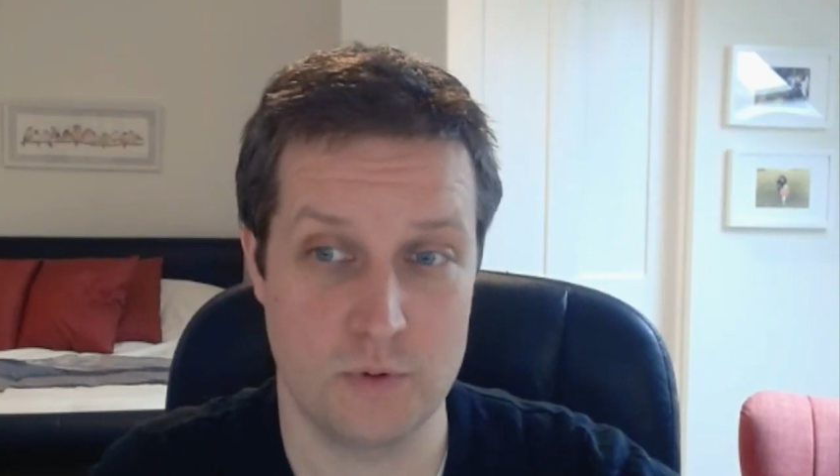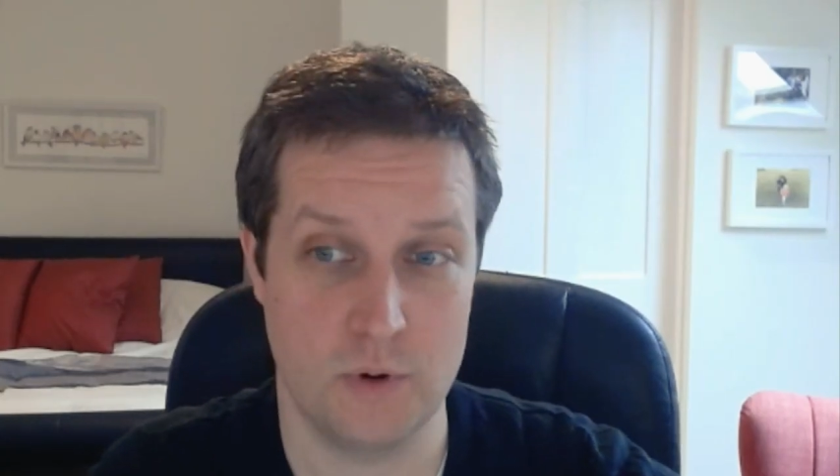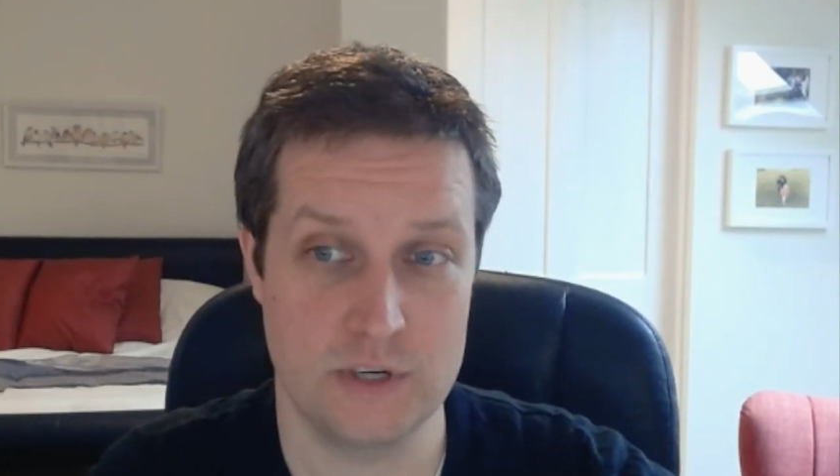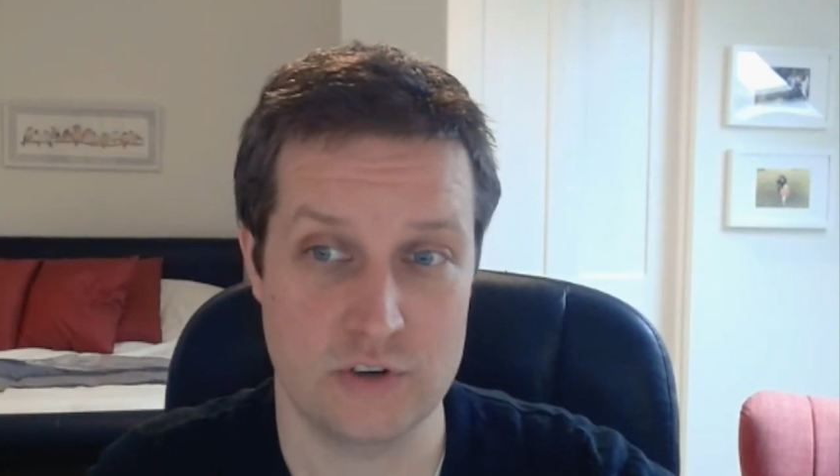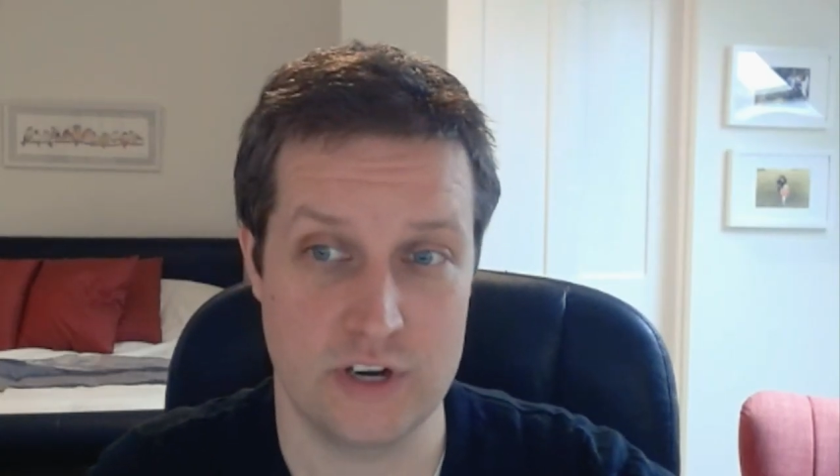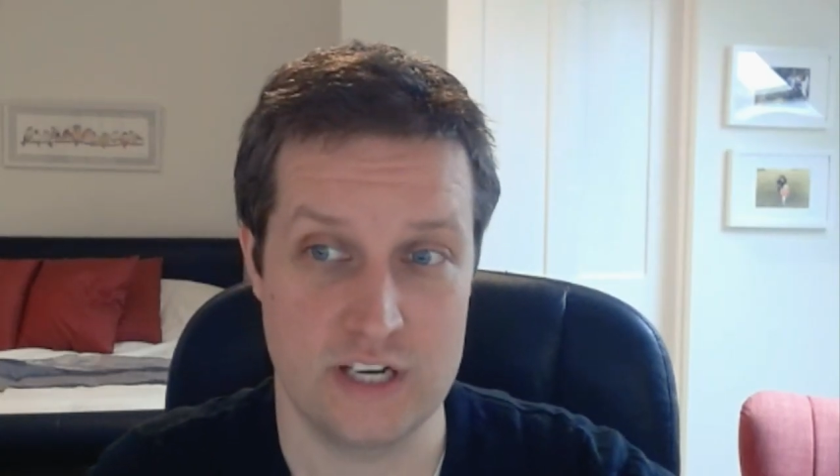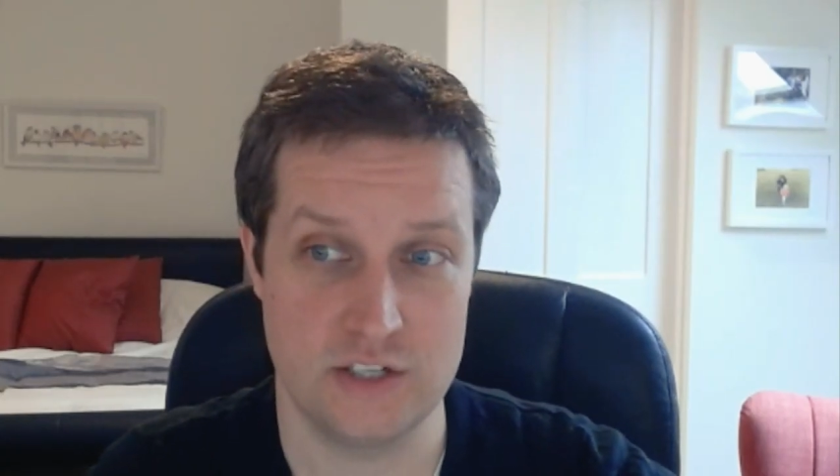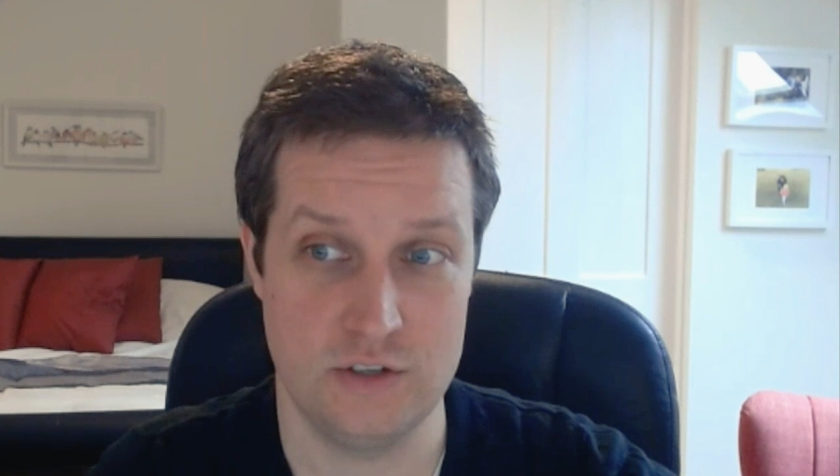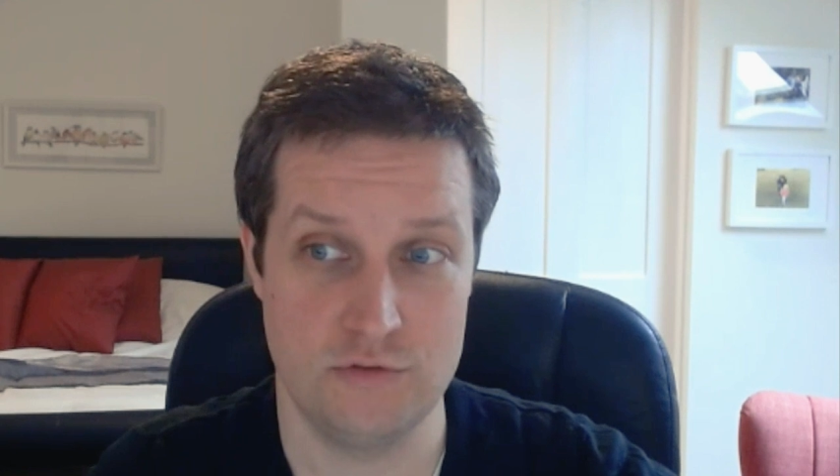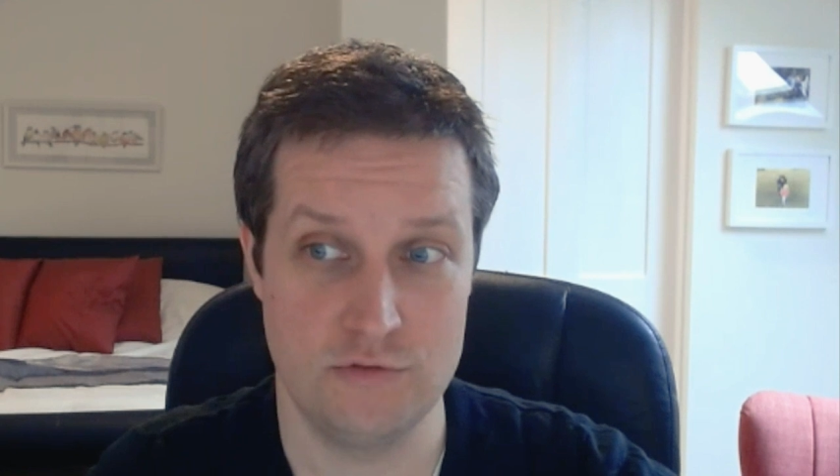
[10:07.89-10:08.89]
what we're trying to
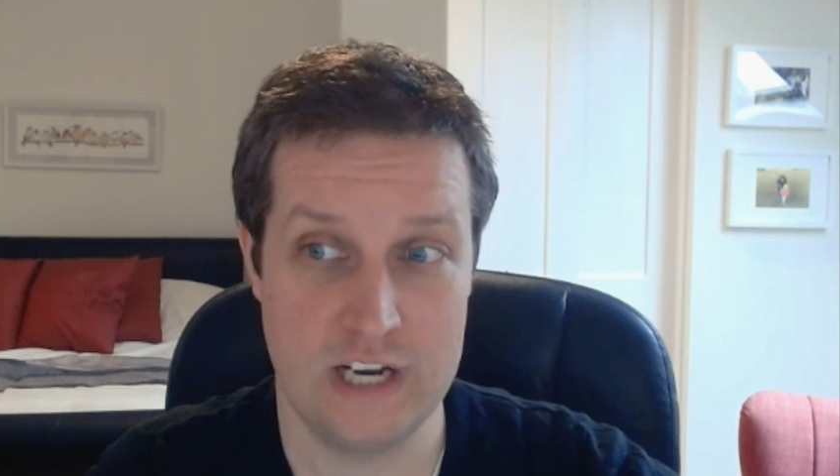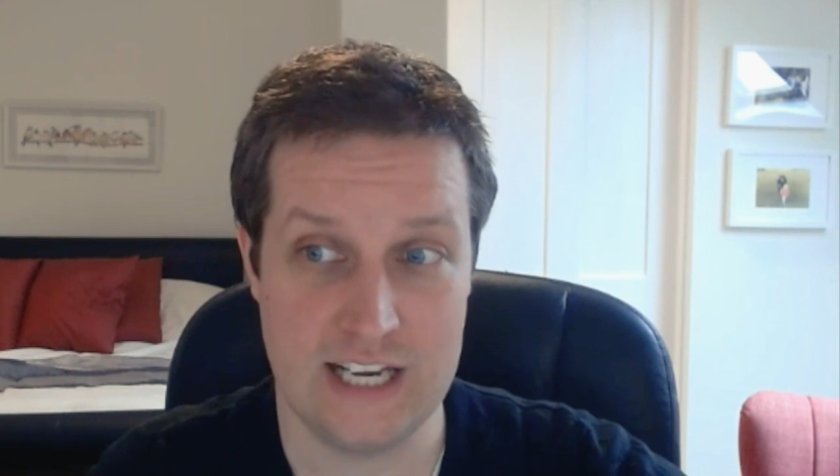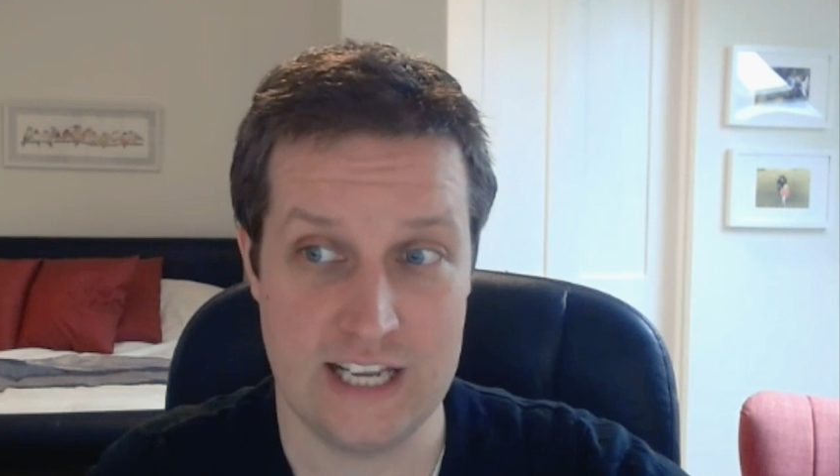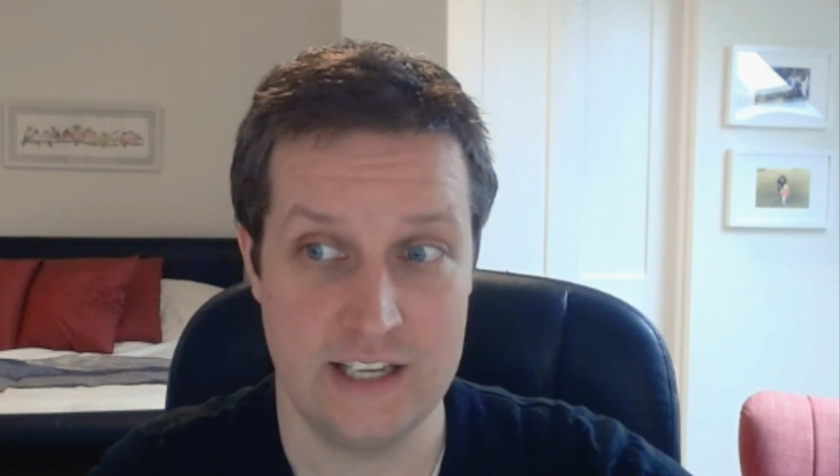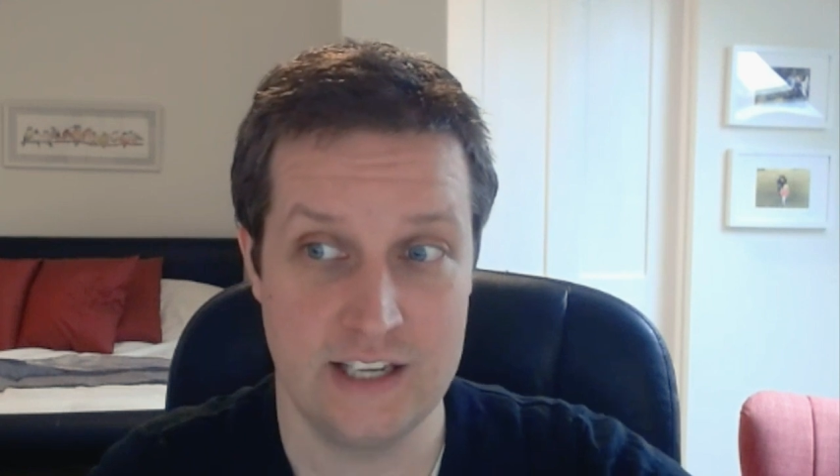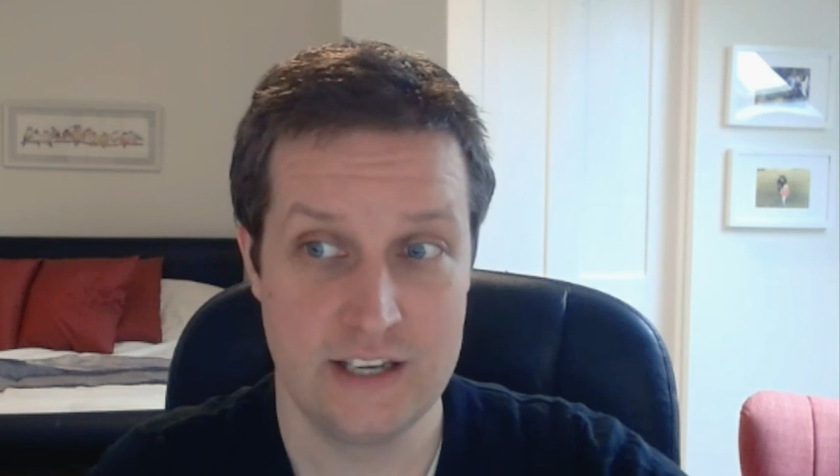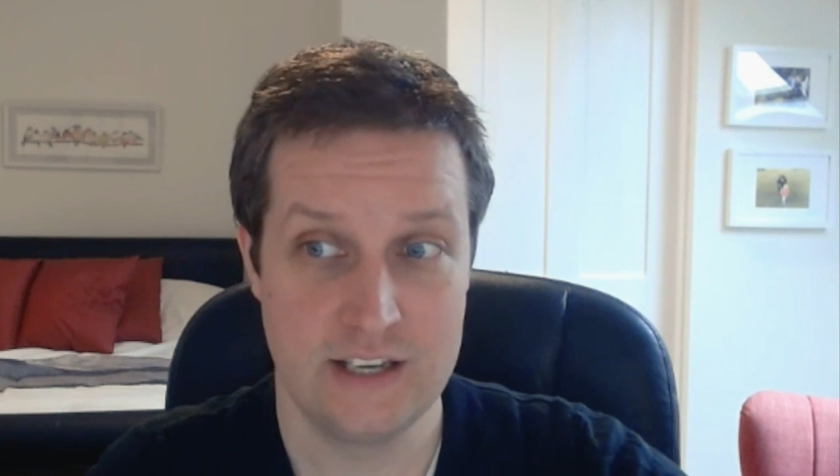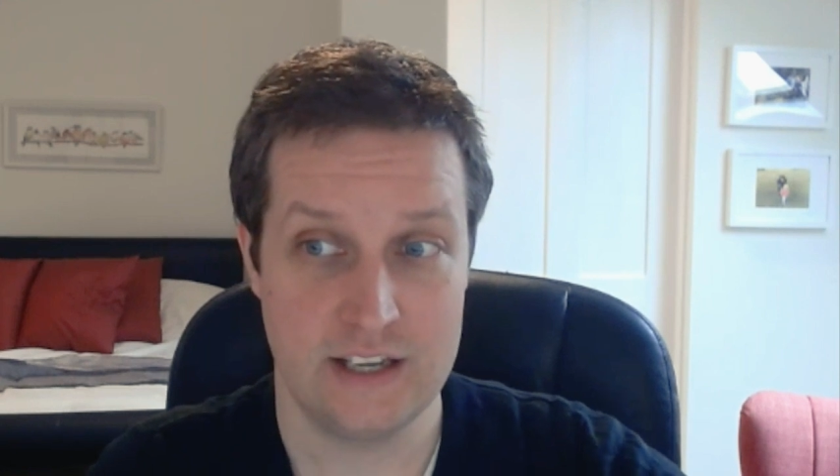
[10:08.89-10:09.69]
do really